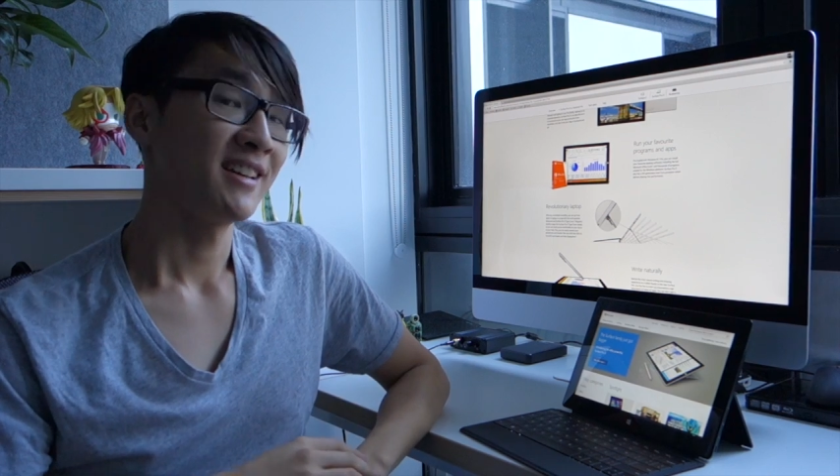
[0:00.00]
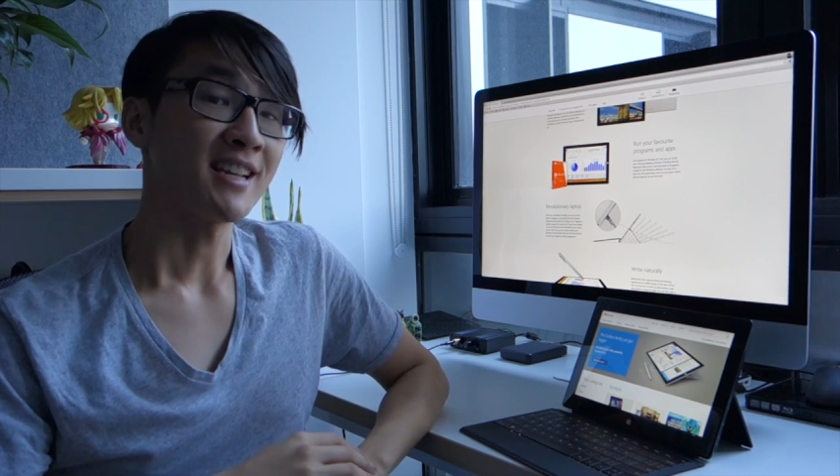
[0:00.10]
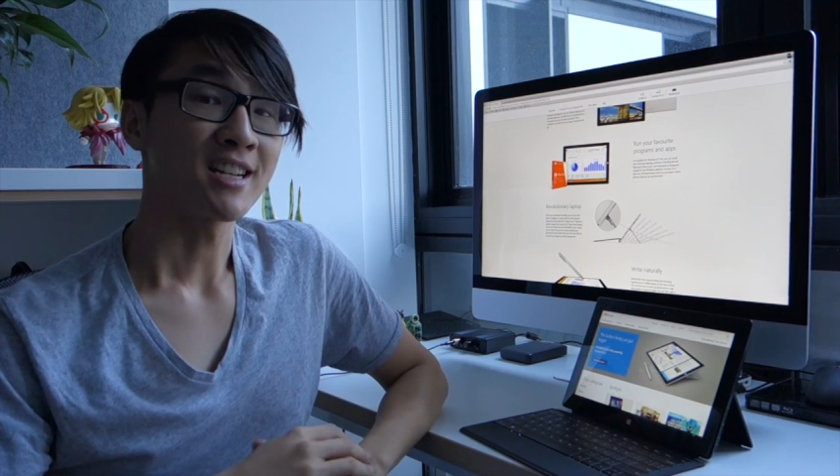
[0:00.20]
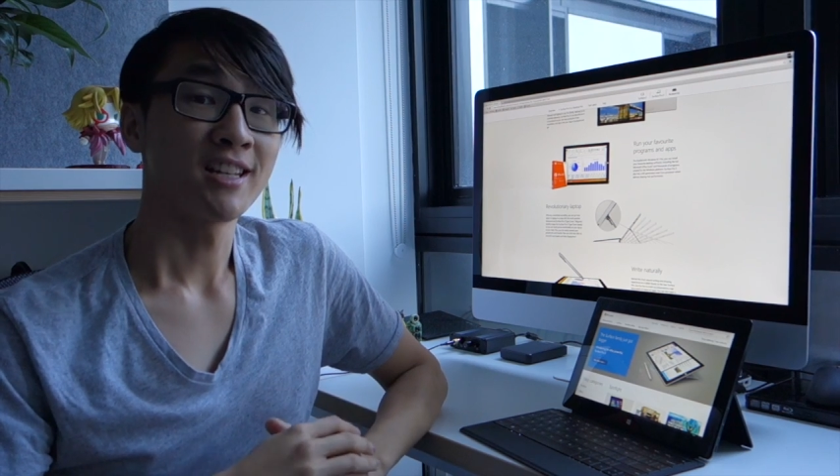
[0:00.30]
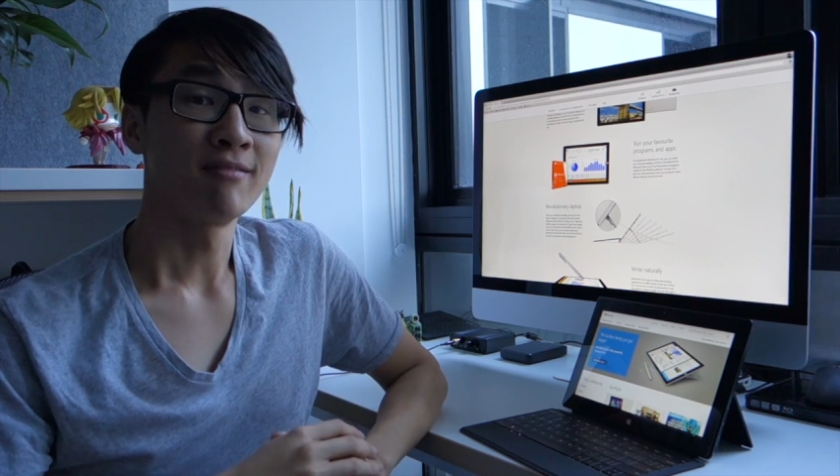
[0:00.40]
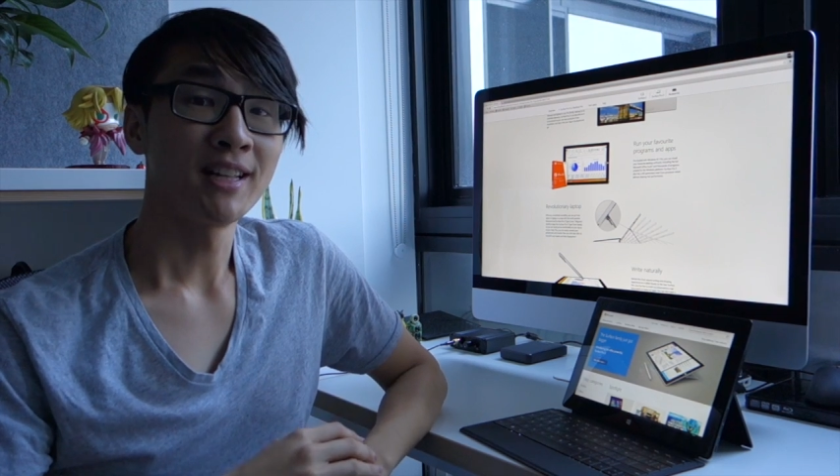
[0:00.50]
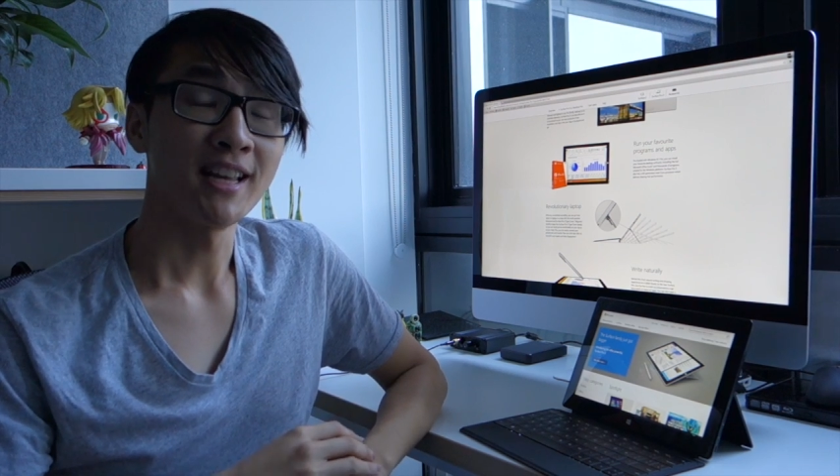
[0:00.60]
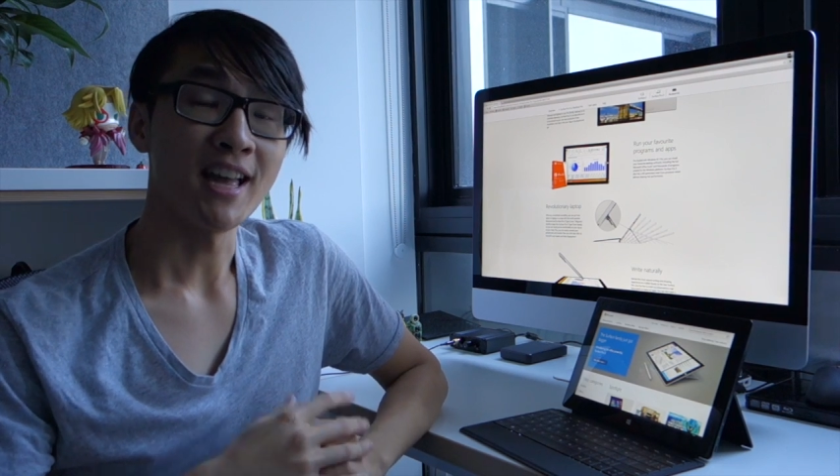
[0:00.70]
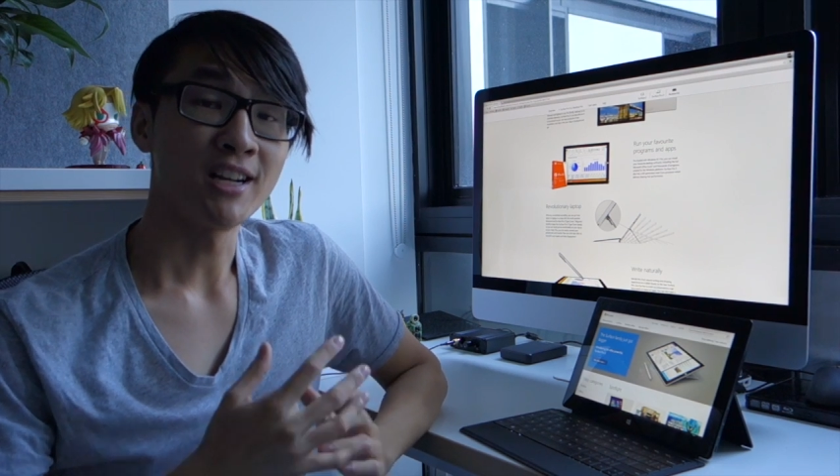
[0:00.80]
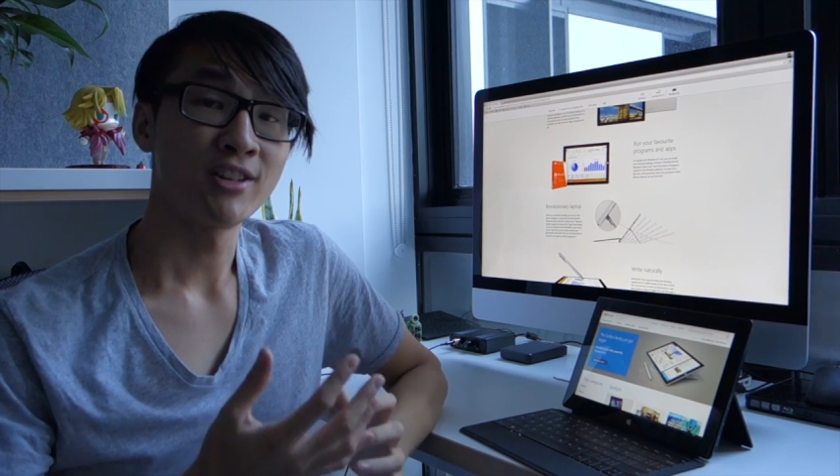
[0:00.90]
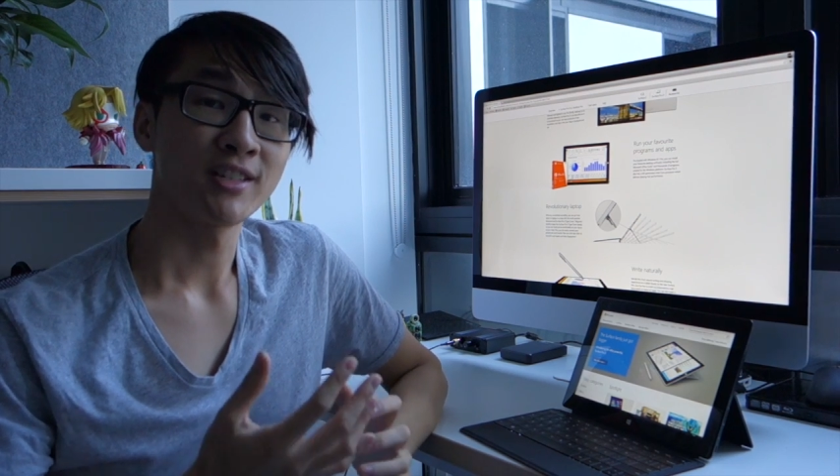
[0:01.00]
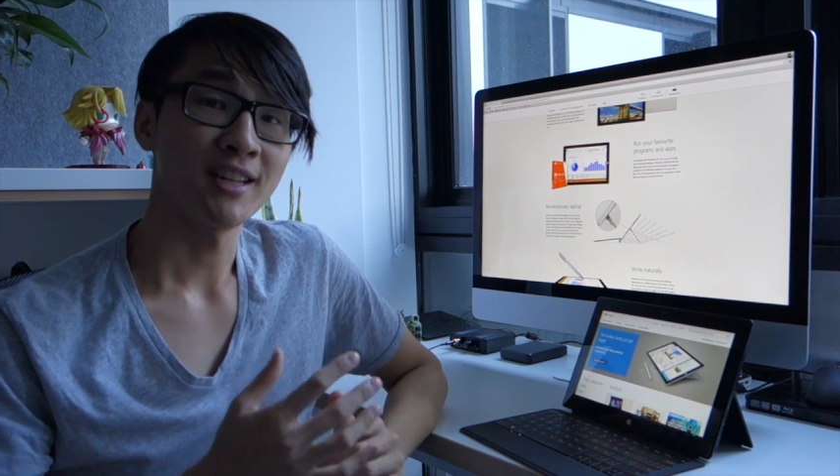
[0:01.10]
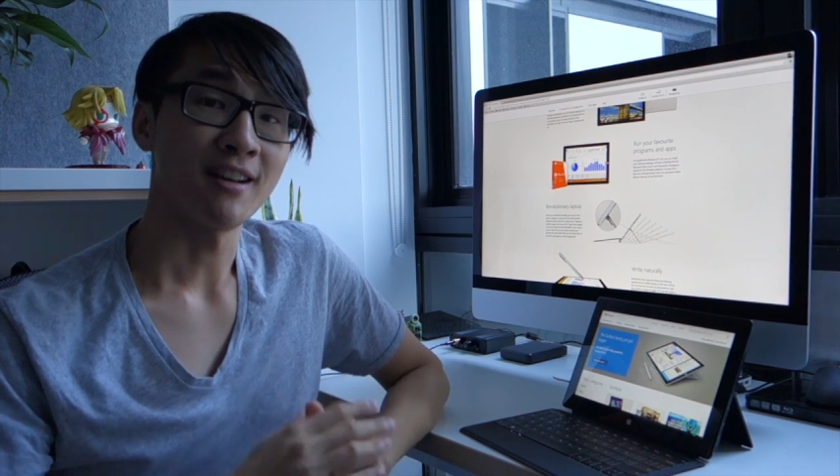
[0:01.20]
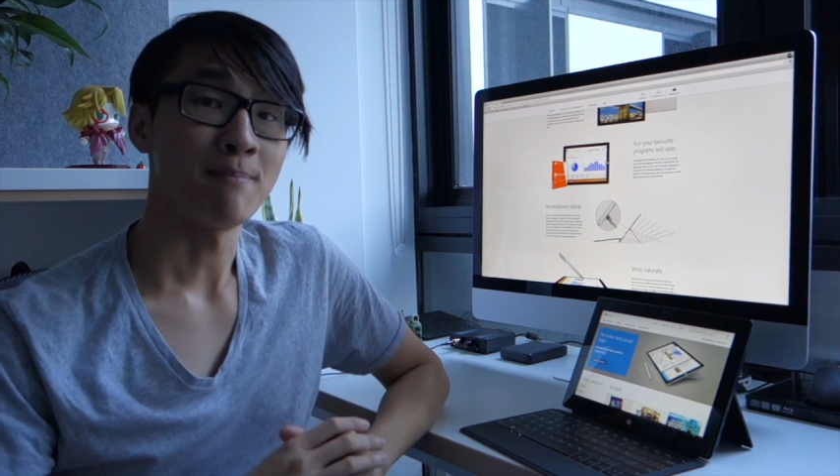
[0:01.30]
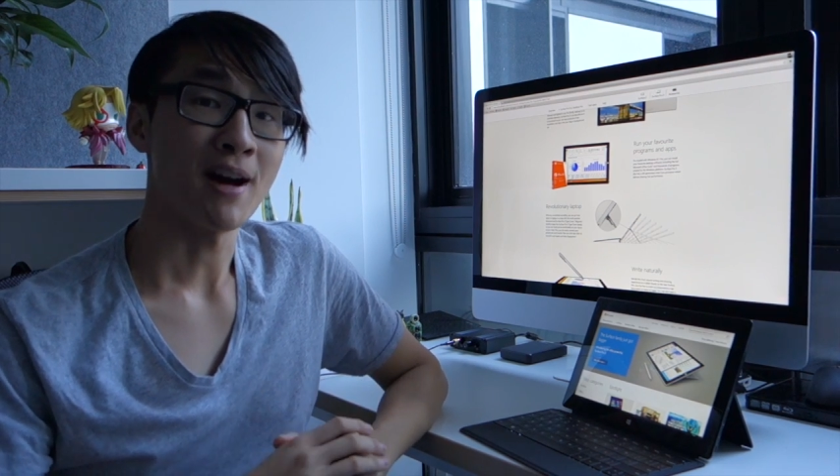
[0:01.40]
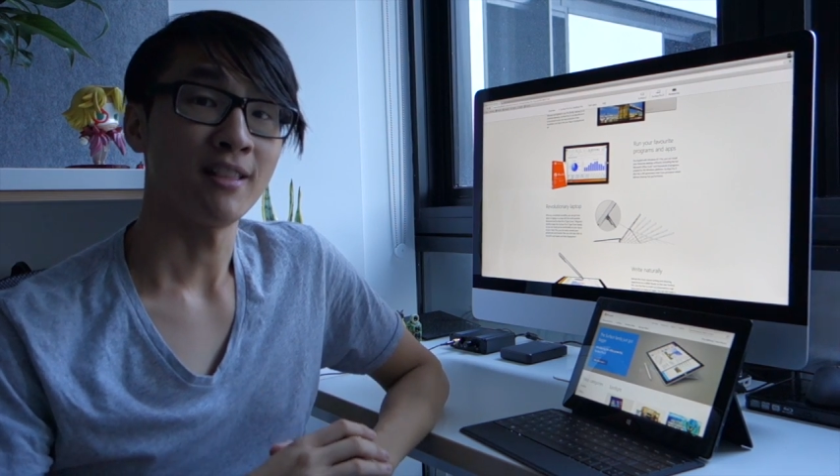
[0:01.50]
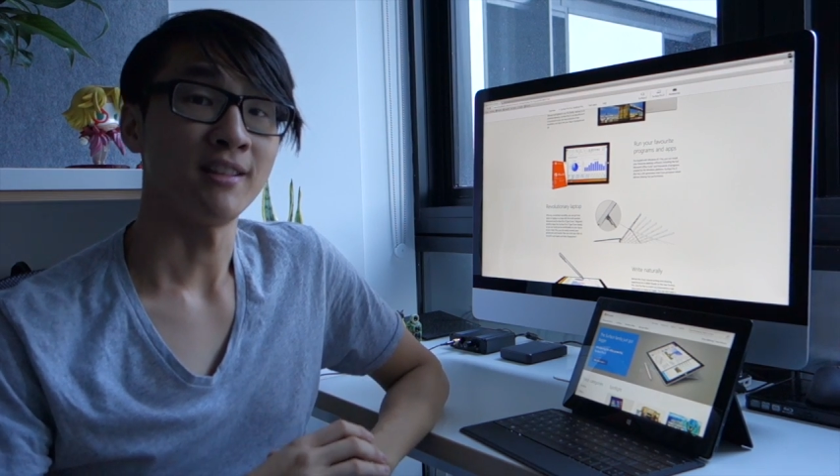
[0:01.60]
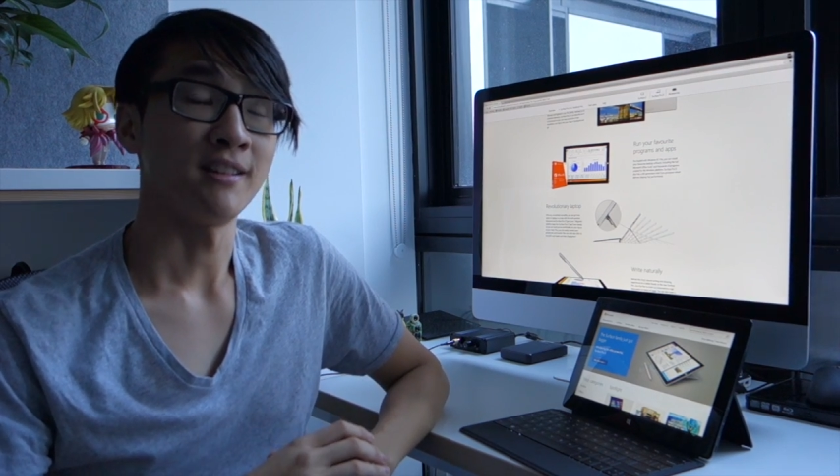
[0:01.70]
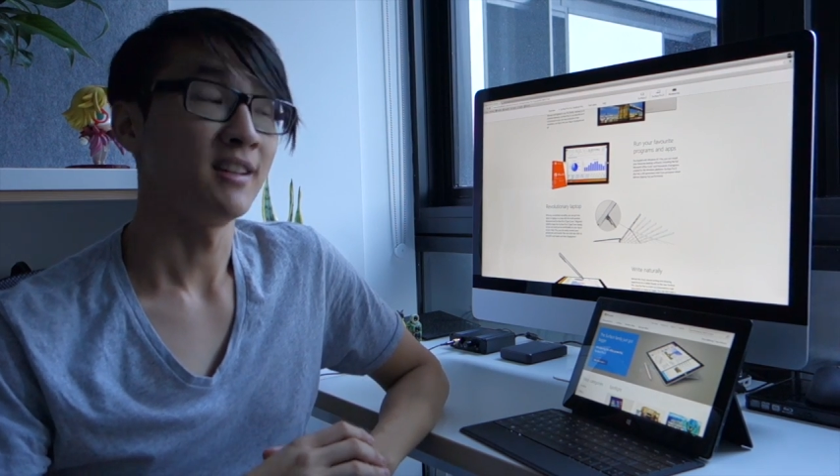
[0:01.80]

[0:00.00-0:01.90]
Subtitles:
is actually really interesting about the